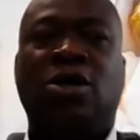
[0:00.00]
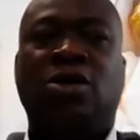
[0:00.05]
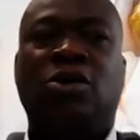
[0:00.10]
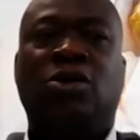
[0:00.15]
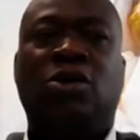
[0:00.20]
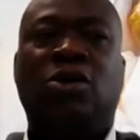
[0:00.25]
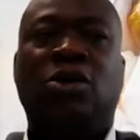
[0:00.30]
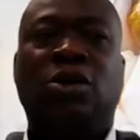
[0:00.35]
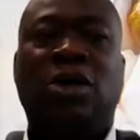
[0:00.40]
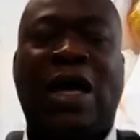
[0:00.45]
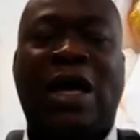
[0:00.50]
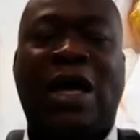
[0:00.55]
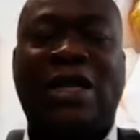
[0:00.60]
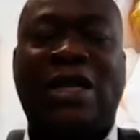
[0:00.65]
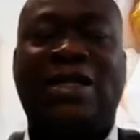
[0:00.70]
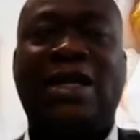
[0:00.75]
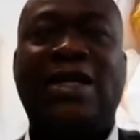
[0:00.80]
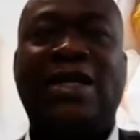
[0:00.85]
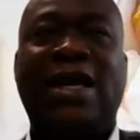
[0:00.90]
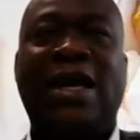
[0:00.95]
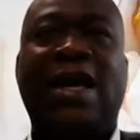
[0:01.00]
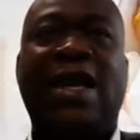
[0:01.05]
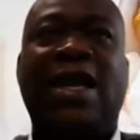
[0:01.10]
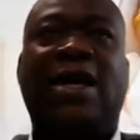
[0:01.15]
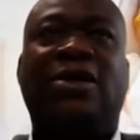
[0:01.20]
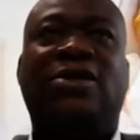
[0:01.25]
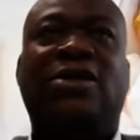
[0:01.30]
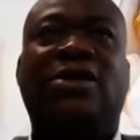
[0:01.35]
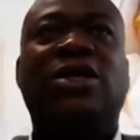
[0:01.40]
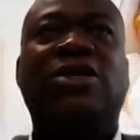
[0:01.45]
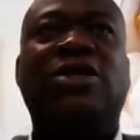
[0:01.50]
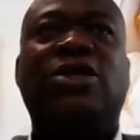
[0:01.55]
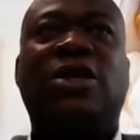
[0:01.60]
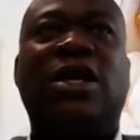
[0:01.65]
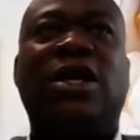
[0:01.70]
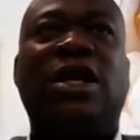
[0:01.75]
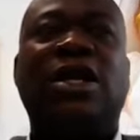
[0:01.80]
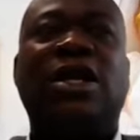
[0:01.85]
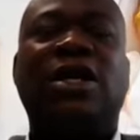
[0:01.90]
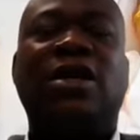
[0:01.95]
So like I said earlier,
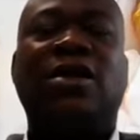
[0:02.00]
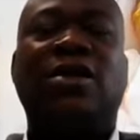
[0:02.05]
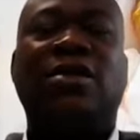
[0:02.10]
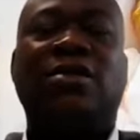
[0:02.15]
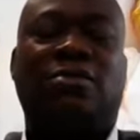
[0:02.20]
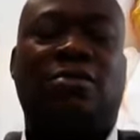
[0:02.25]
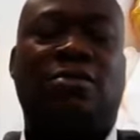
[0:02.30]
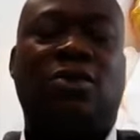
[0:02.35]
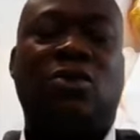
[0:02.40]
traditionally,